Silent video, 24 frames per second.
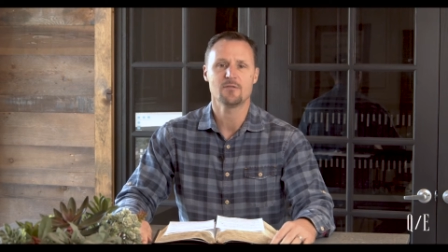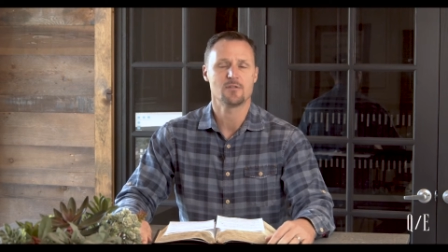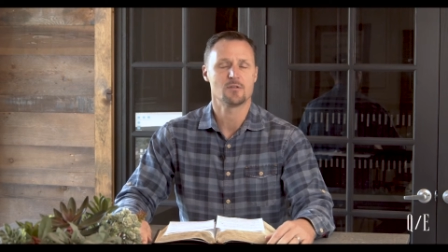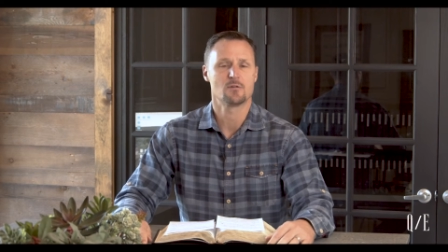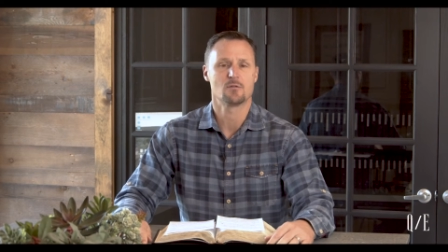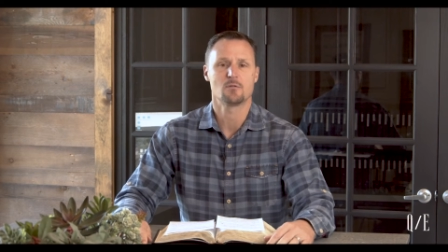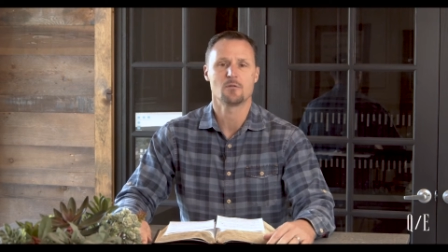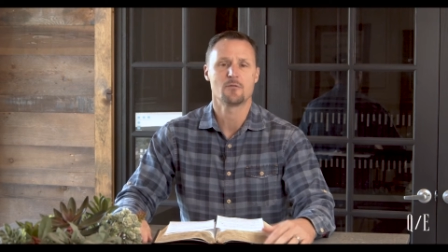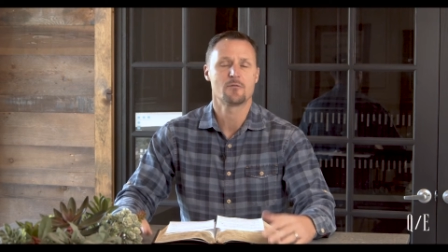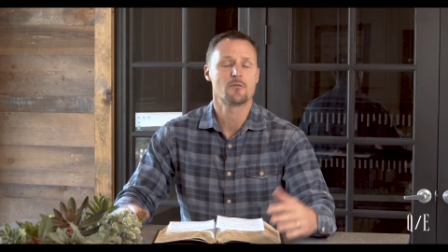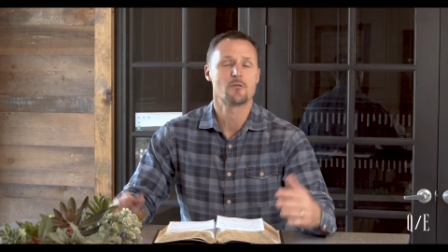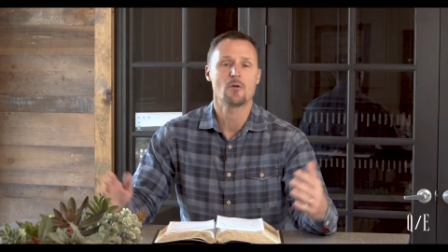there
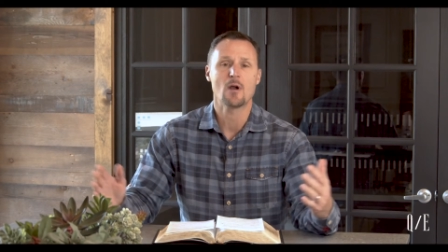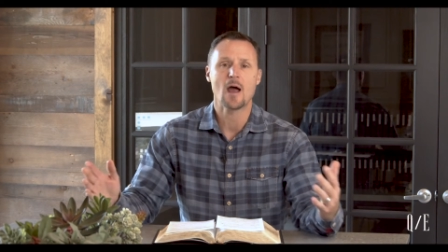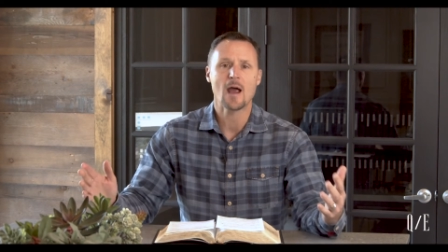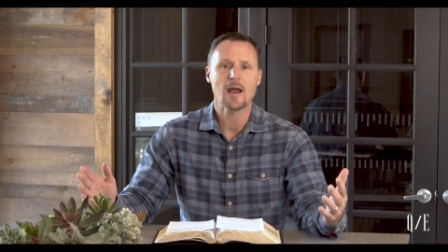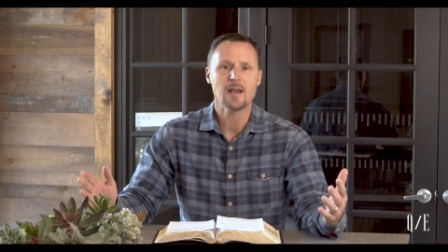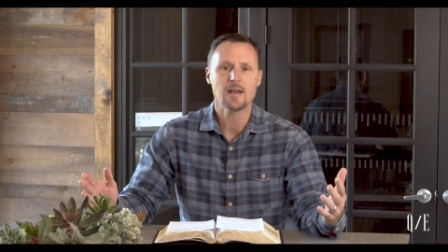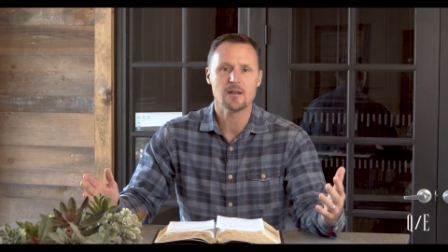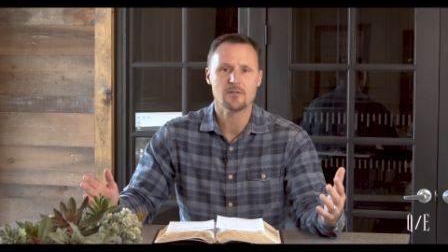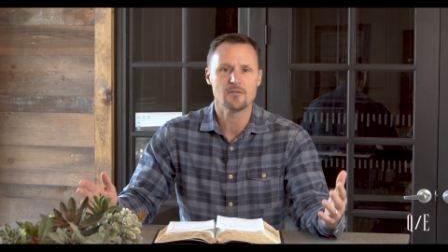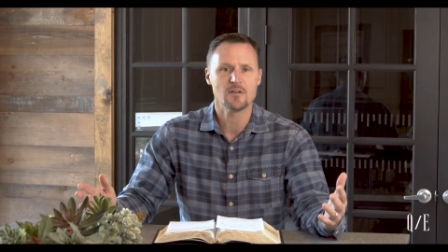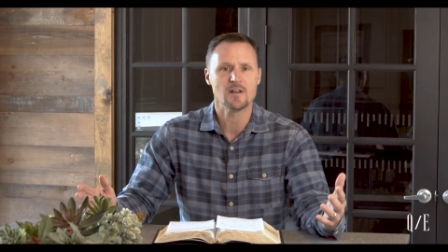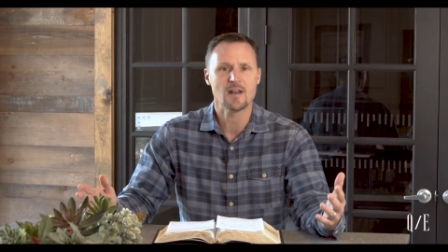are a
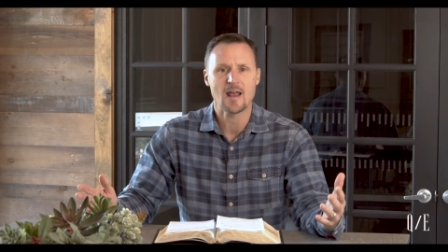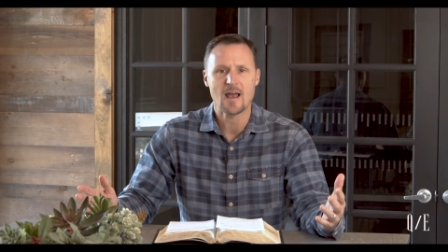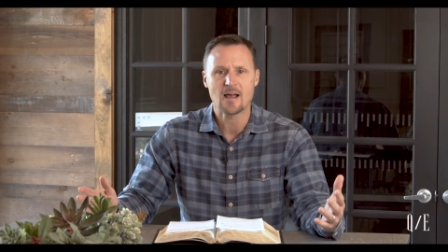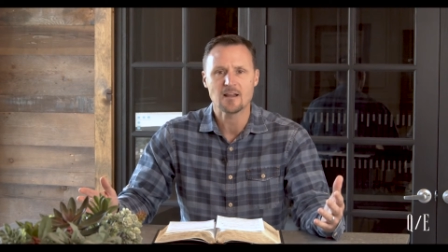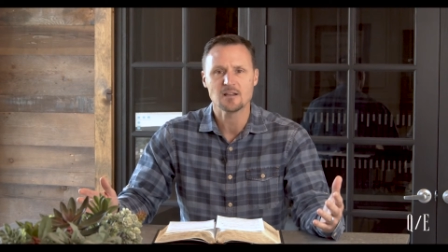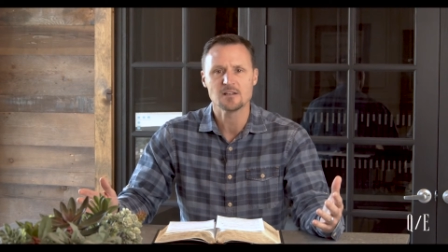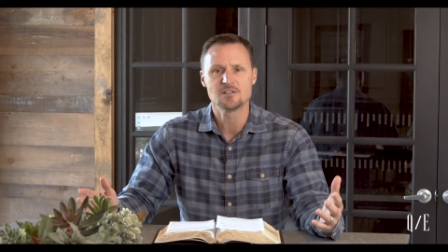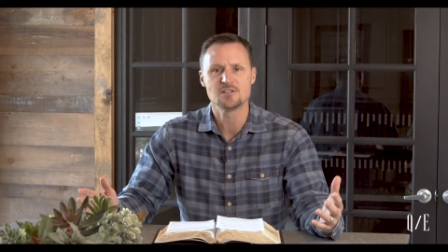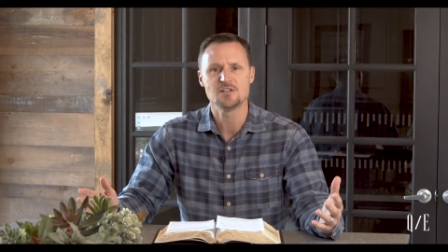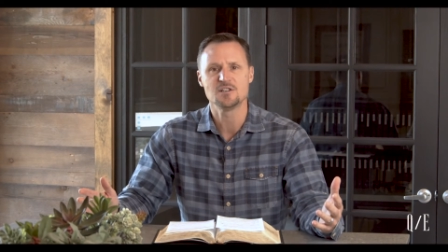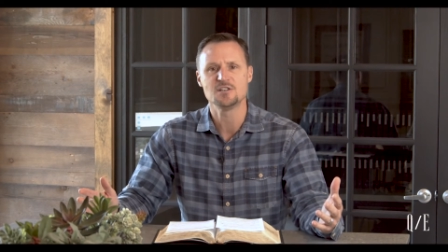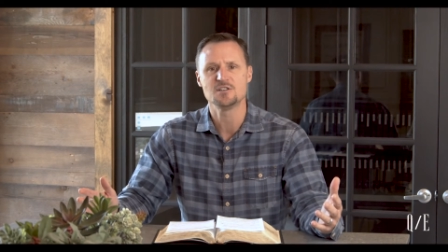variety of
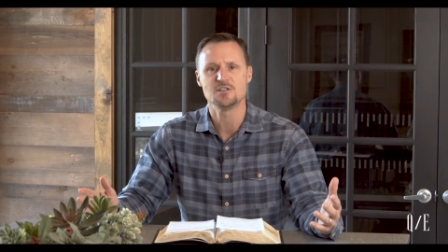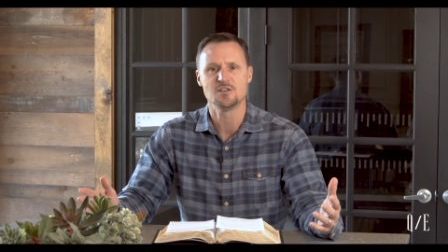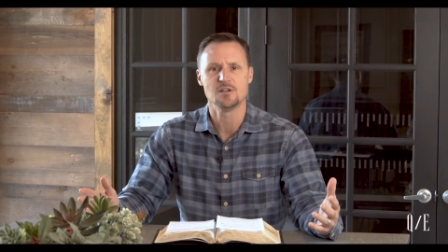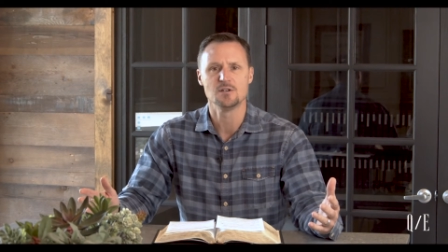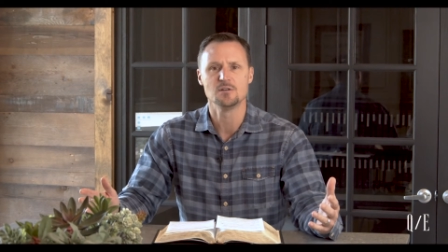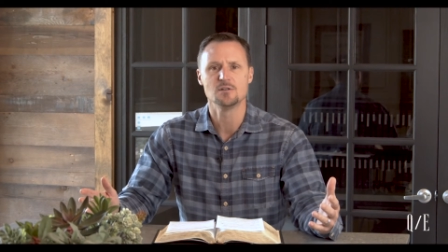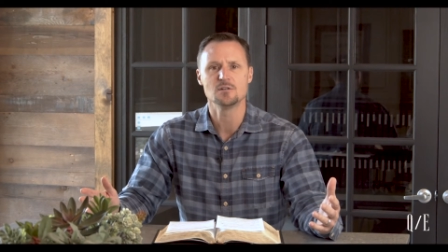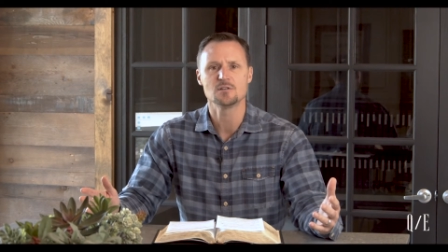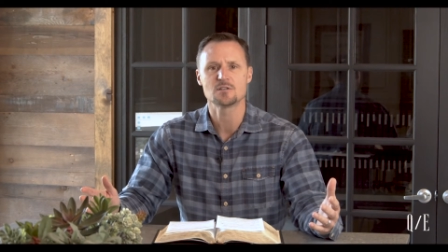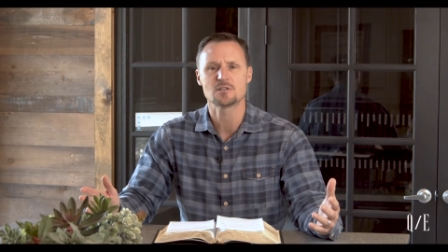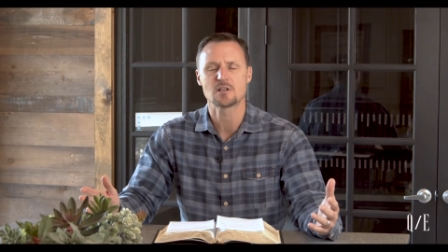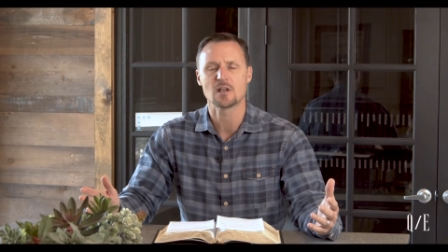analogies
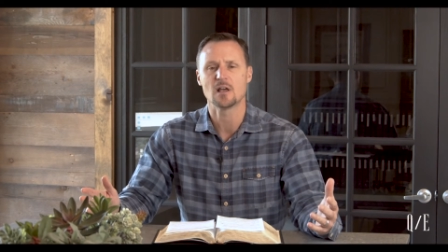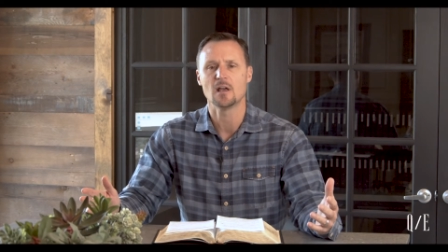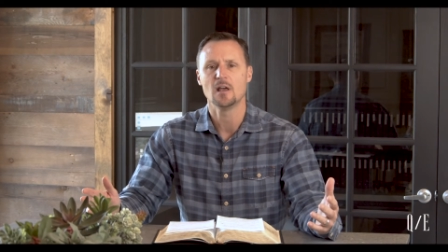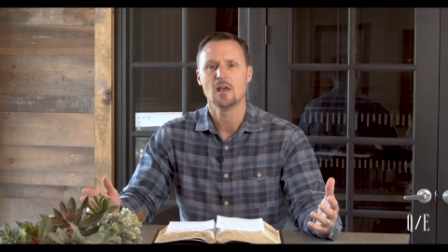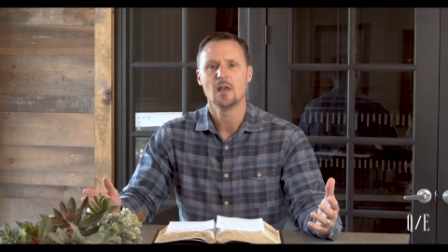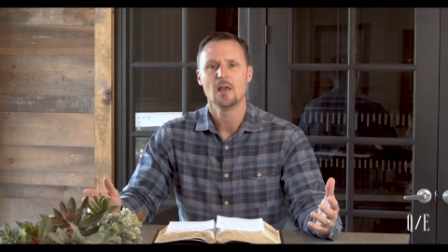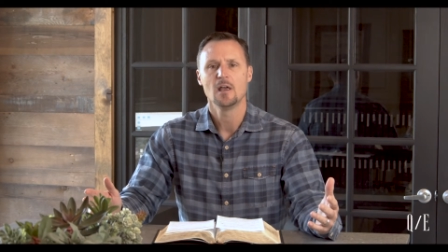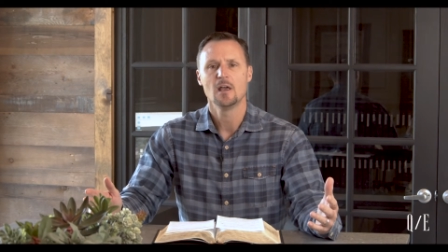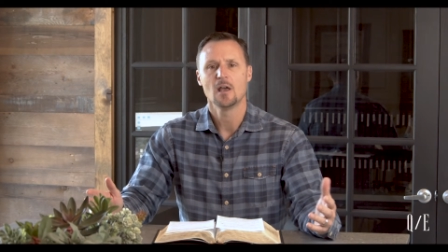used to